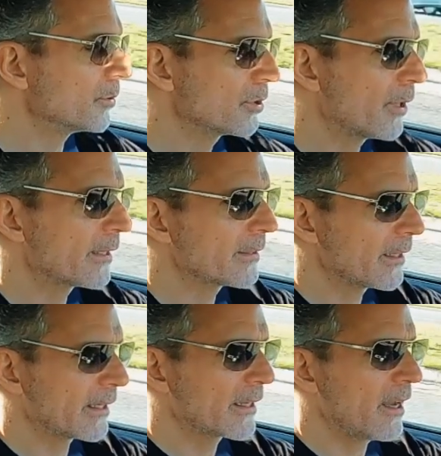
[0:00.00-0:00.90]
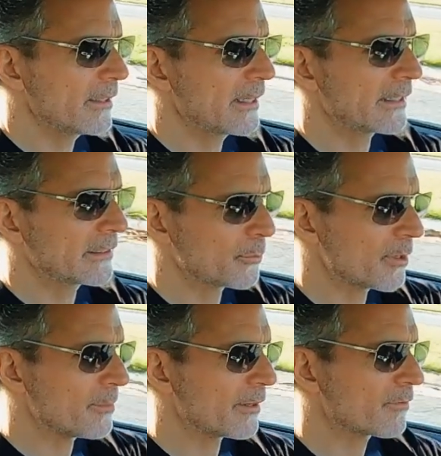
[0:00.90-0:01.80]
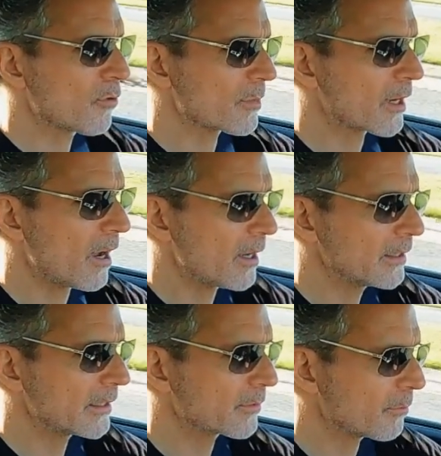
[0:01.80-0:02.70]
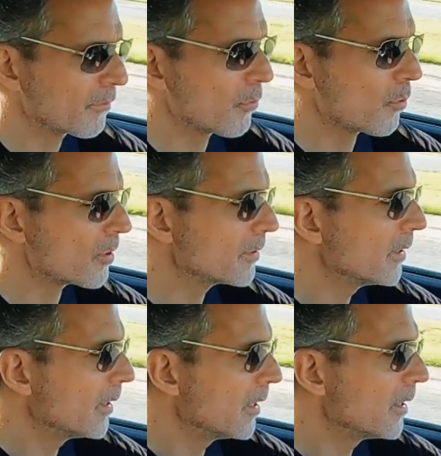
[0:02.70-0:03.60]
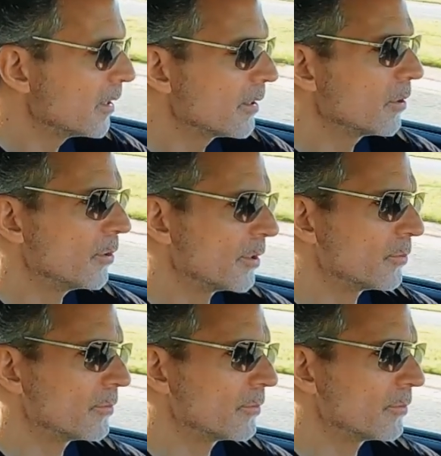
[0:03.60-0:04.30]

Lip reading: So I contacted one of my former colleagues from Ford who had